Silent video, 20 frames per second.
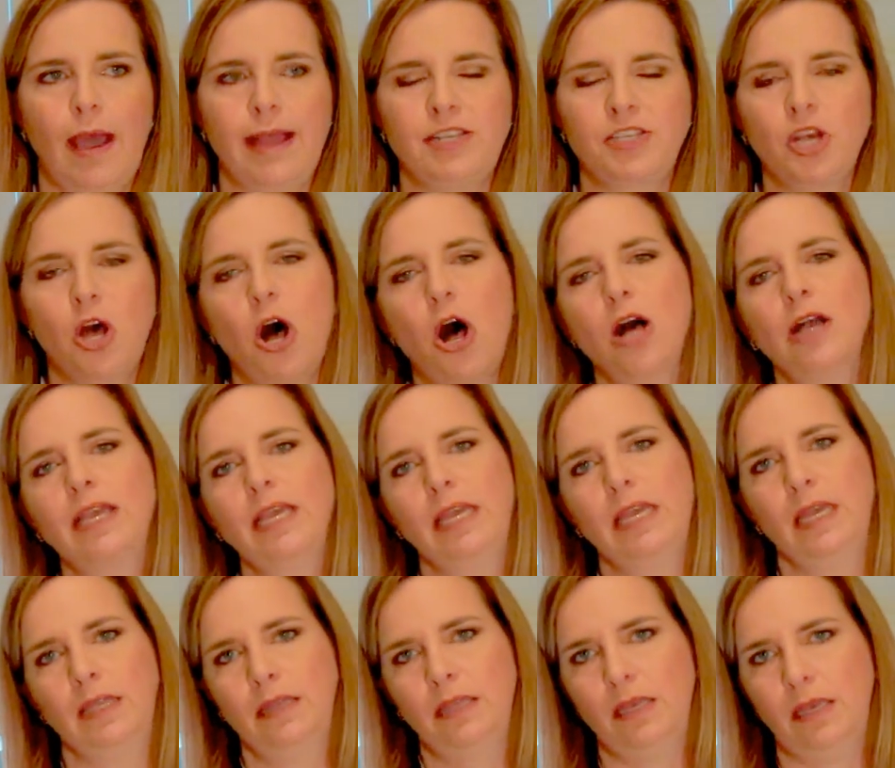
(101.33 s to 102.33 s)
I
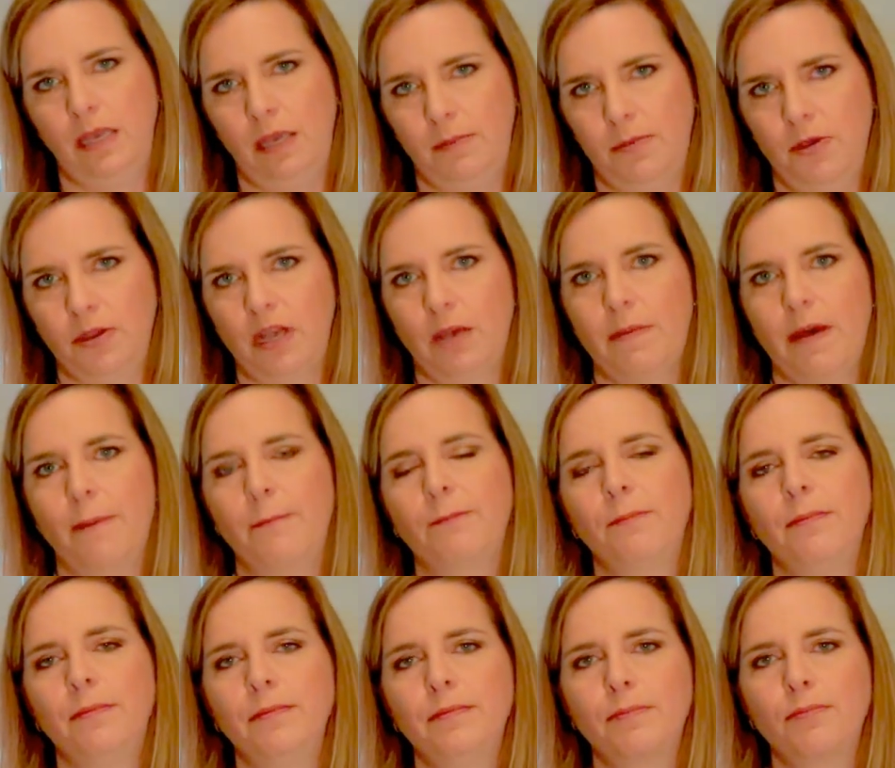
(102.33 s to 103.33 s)
talked in the ebook
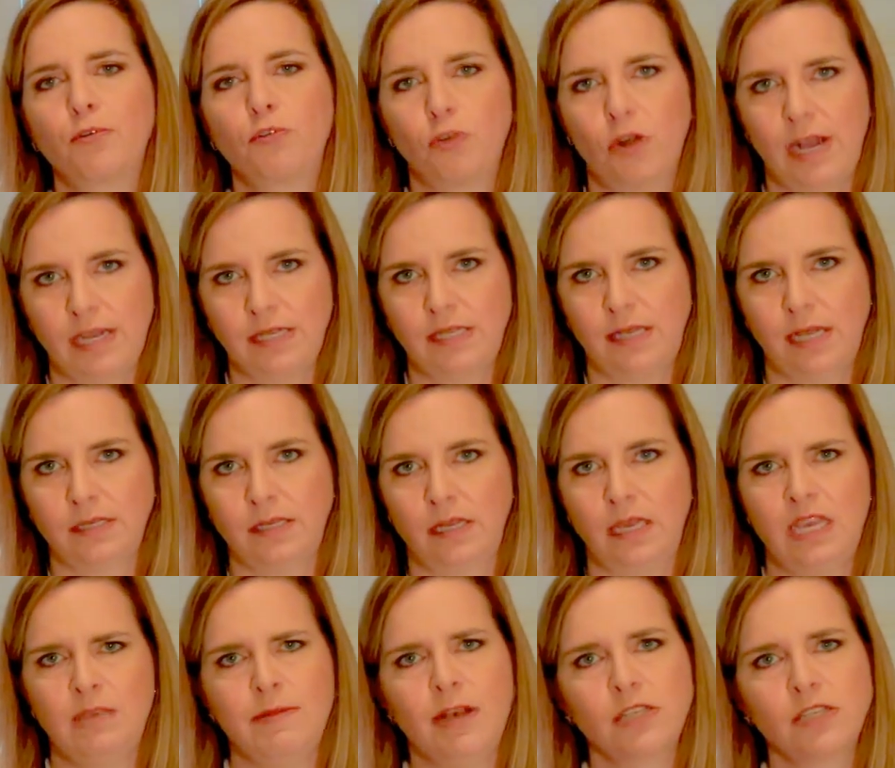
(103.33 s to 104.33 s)
about
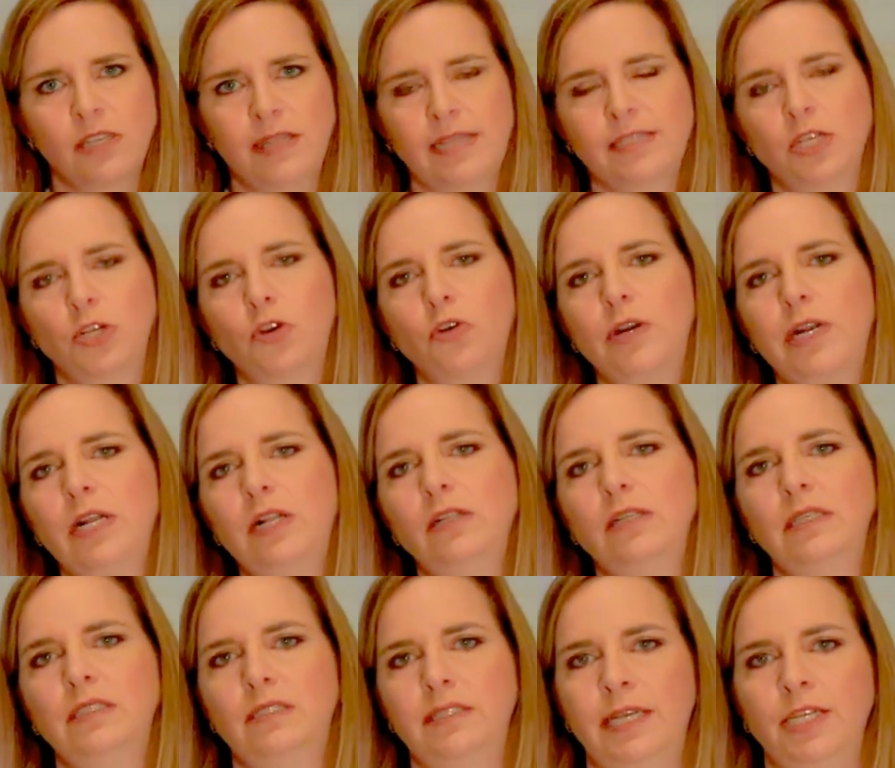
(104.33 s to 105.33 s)
processing email, so that's a
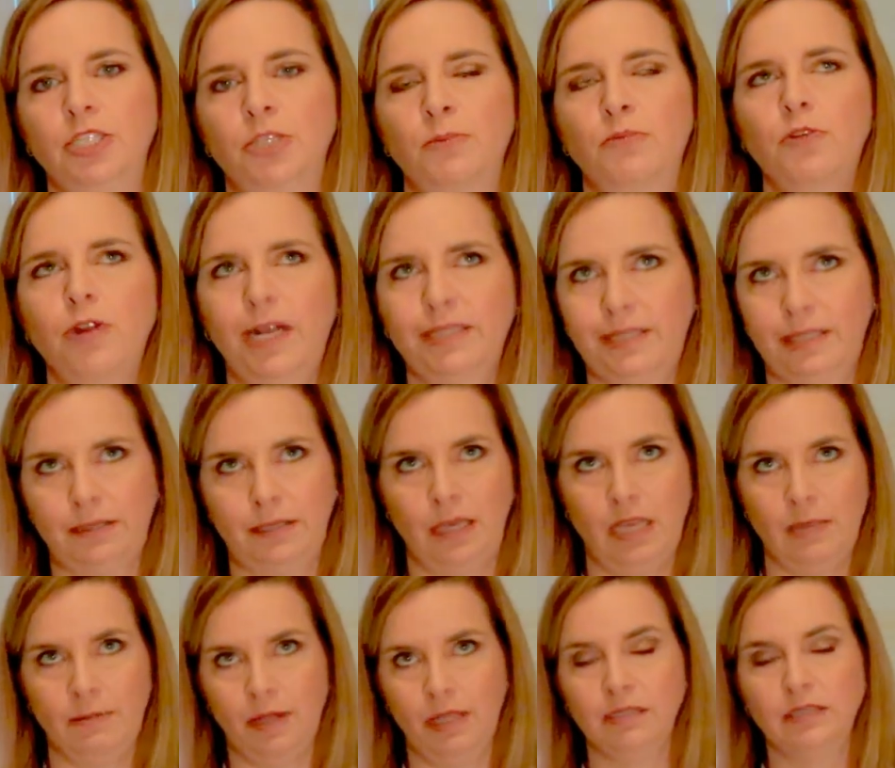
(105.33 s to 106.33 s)
critical distinction. Processing
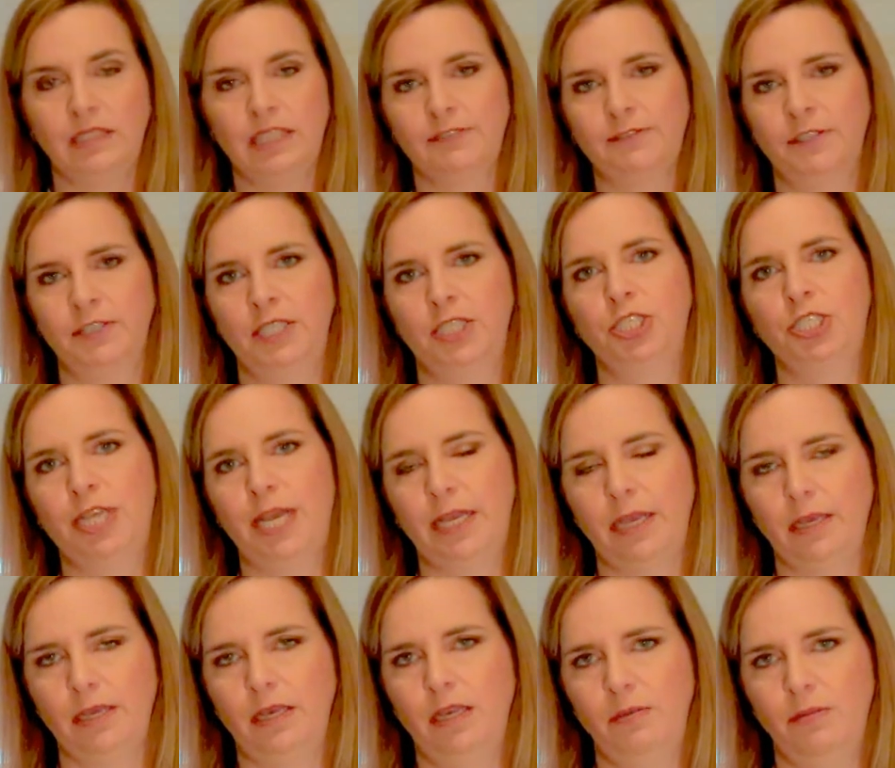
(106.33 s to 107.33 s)
email is different than
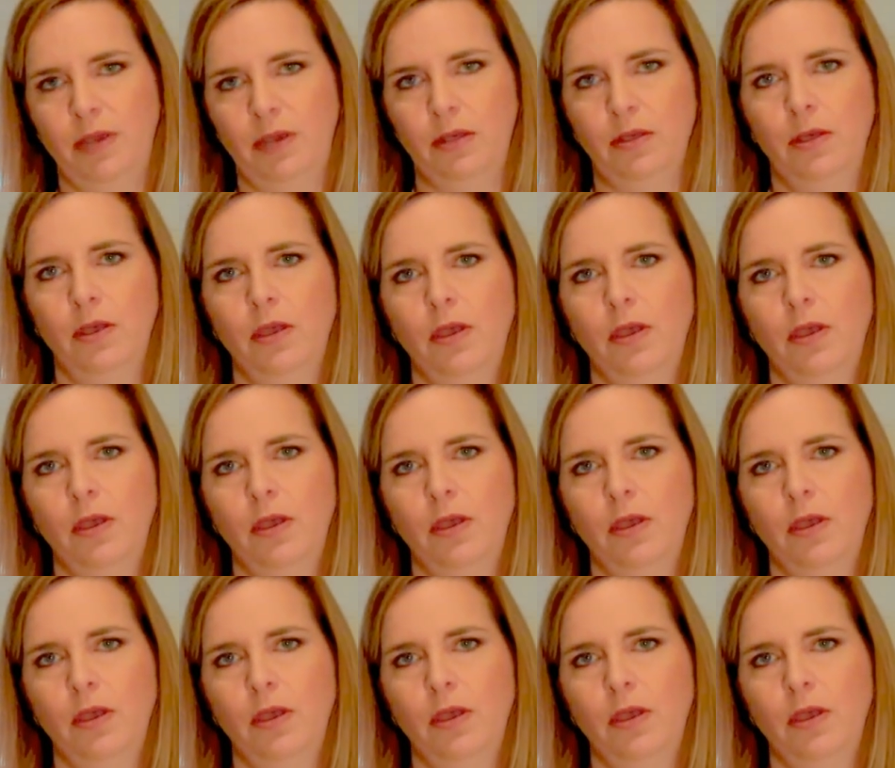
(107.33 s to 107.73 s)
checking email.